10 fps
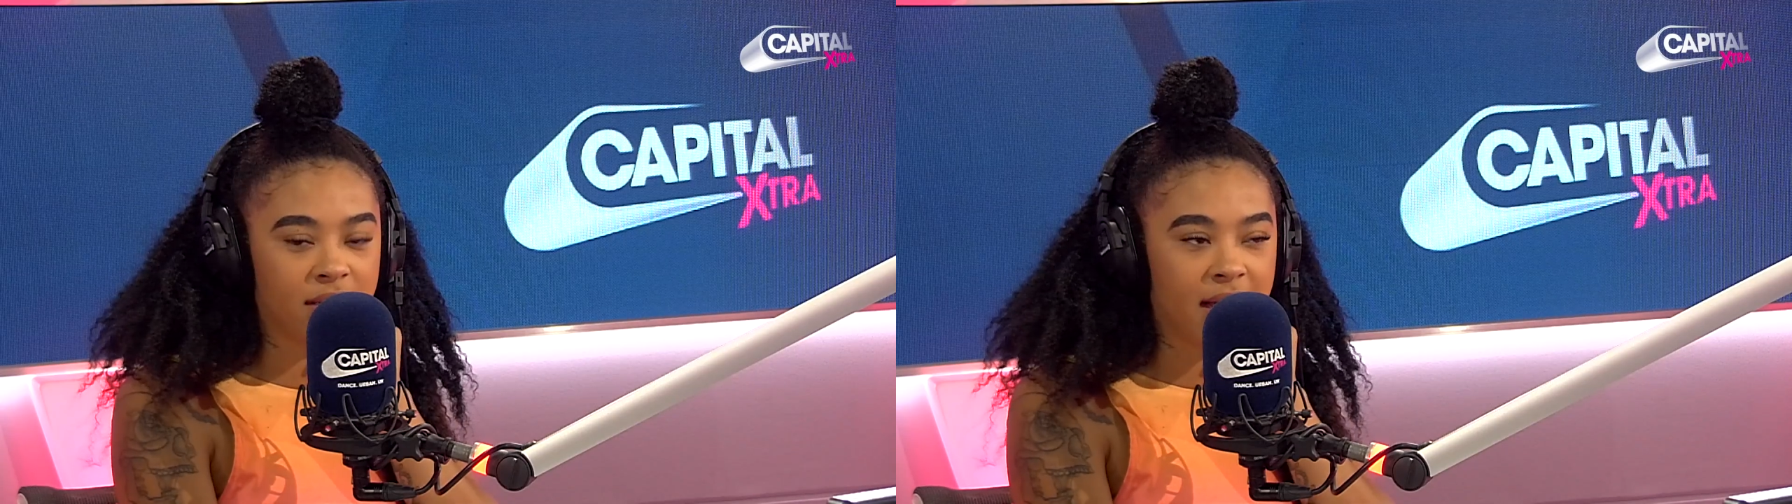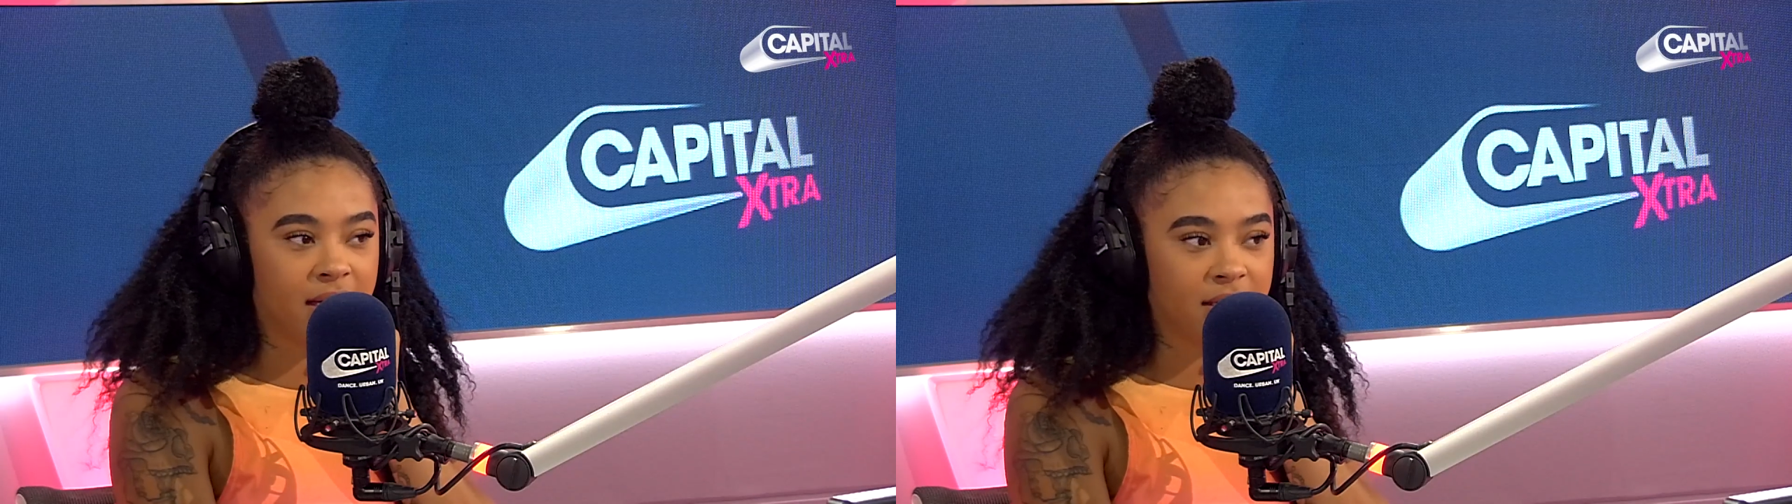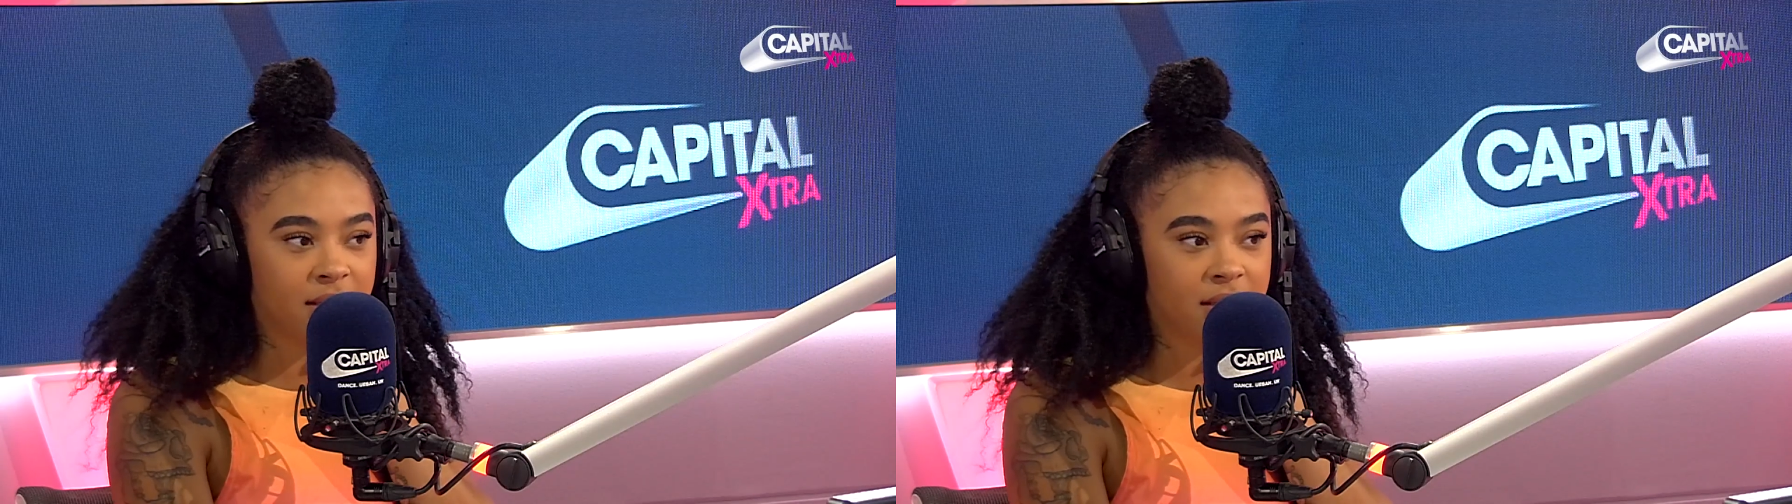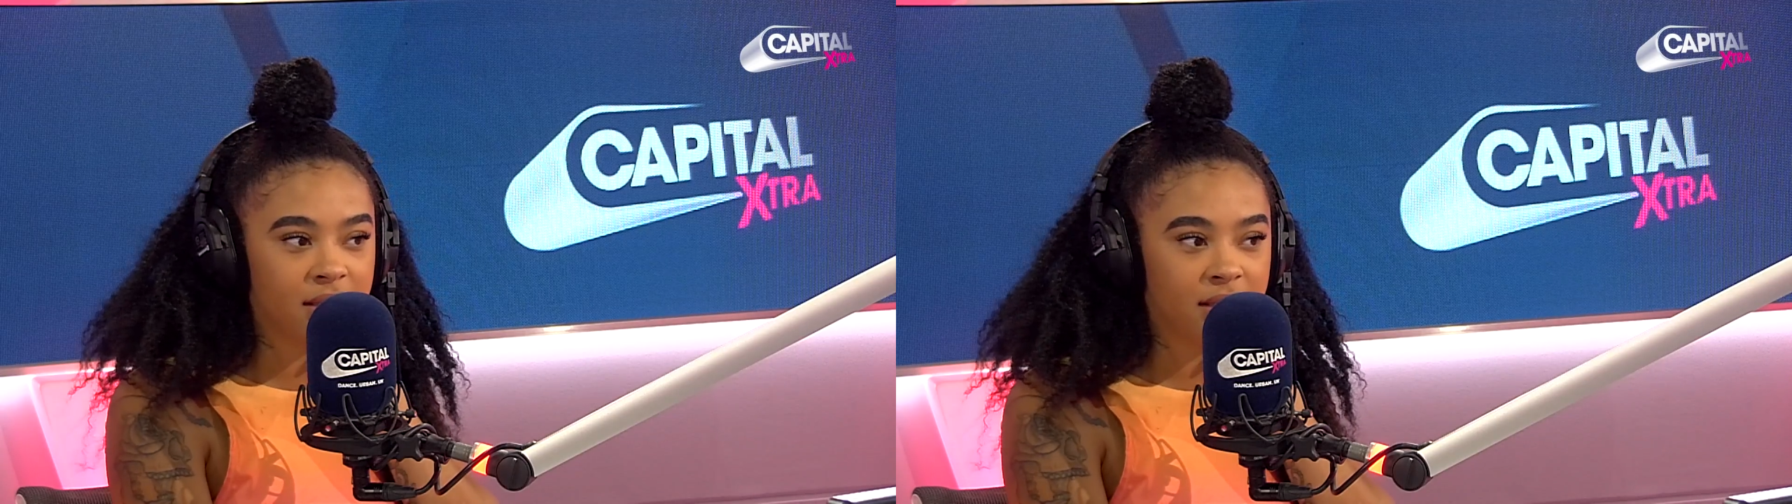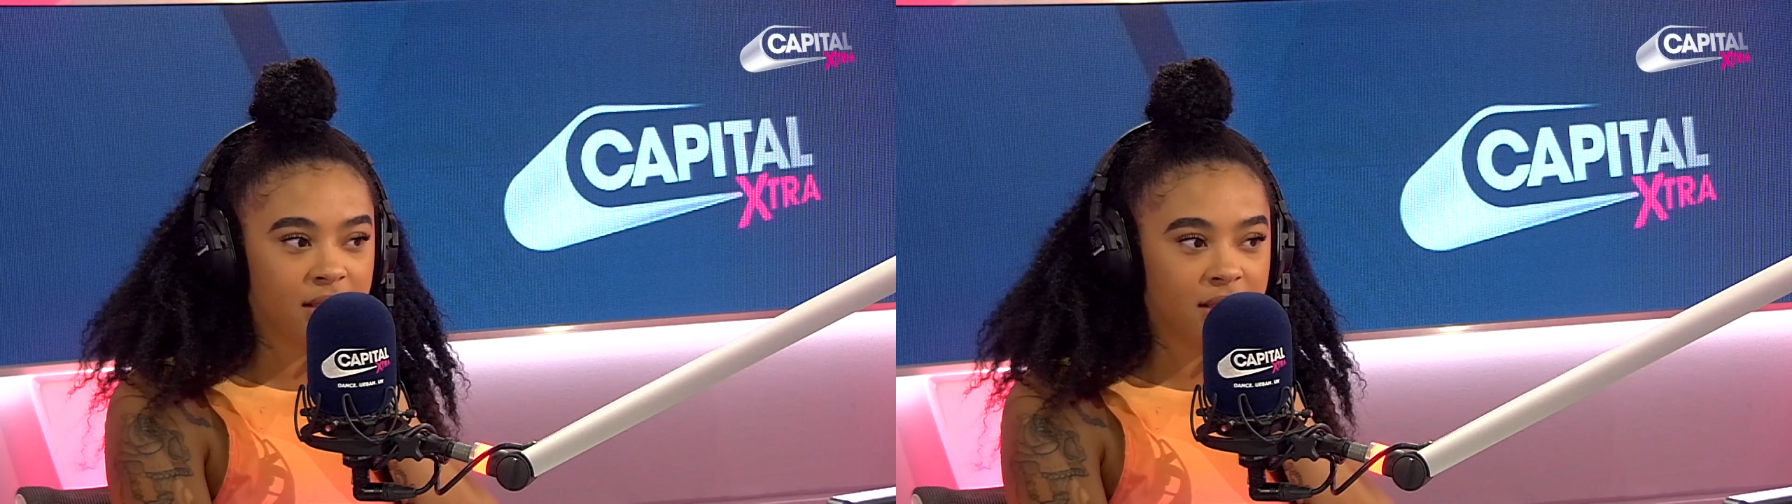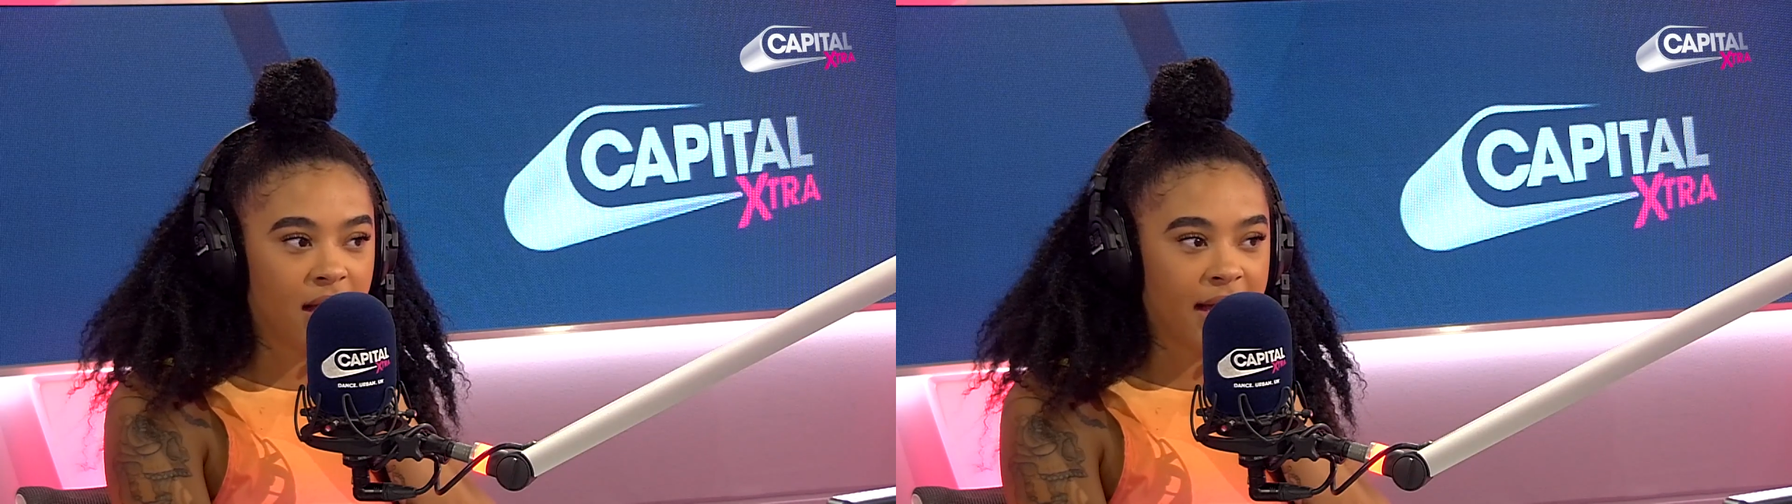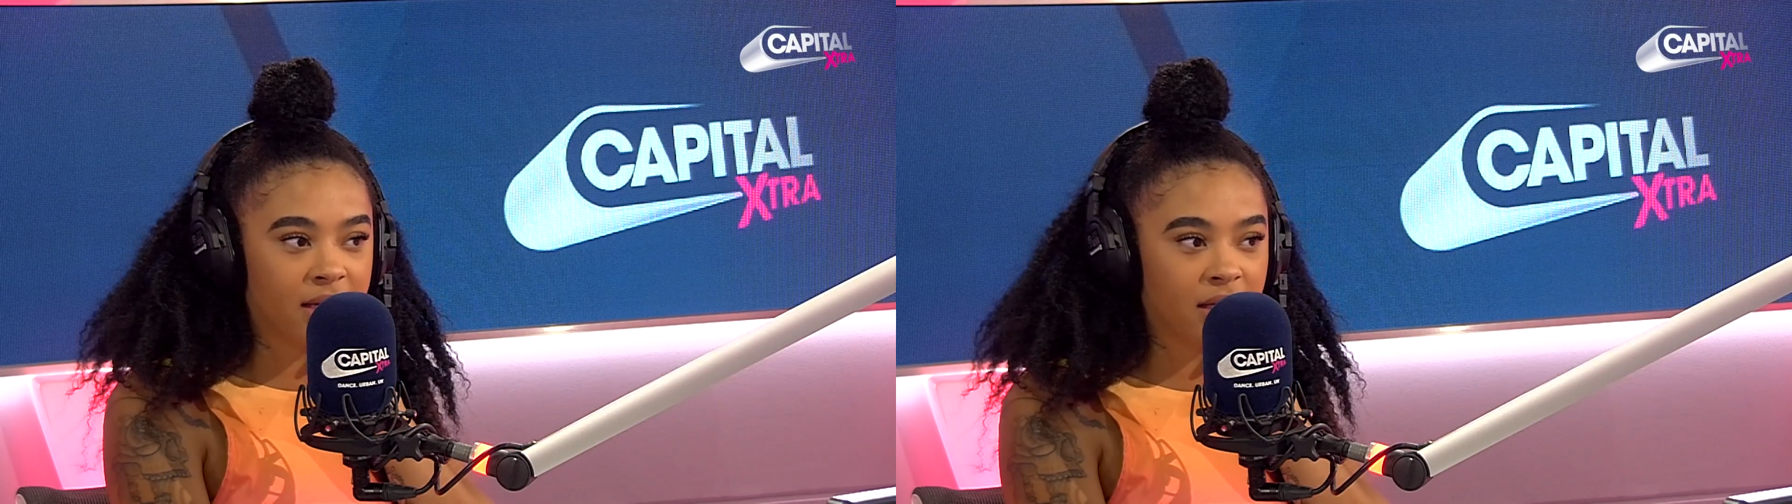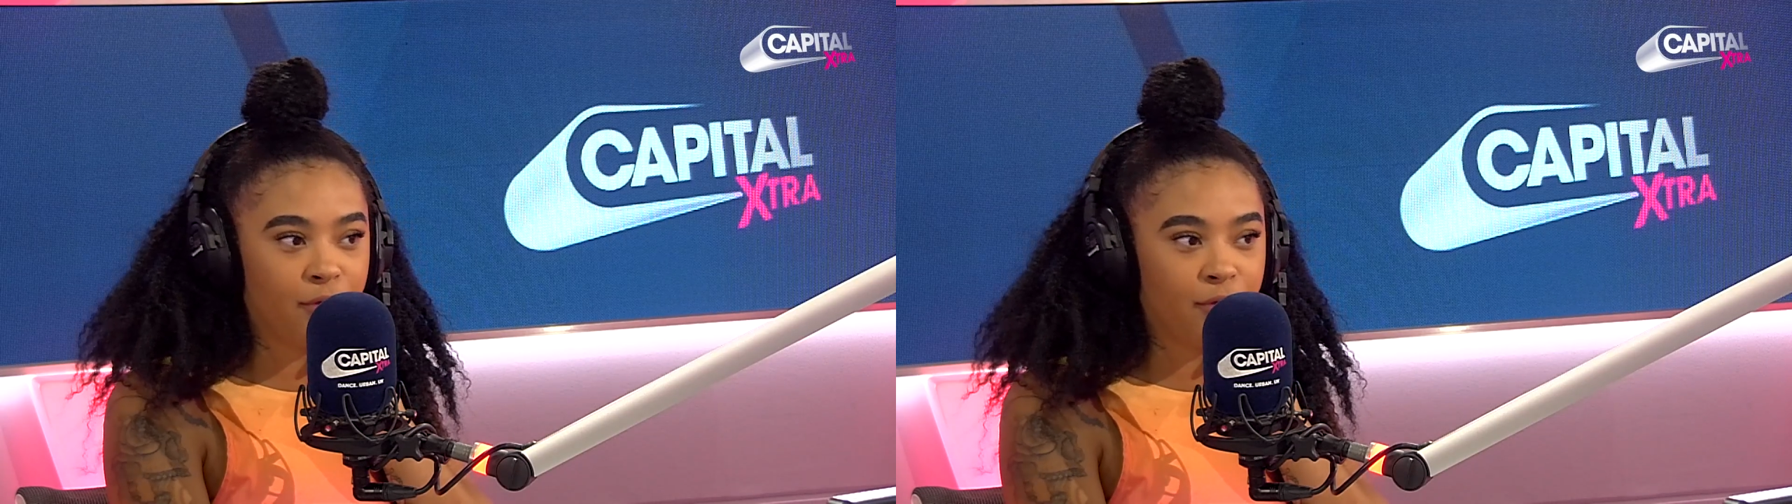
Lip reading: that, like,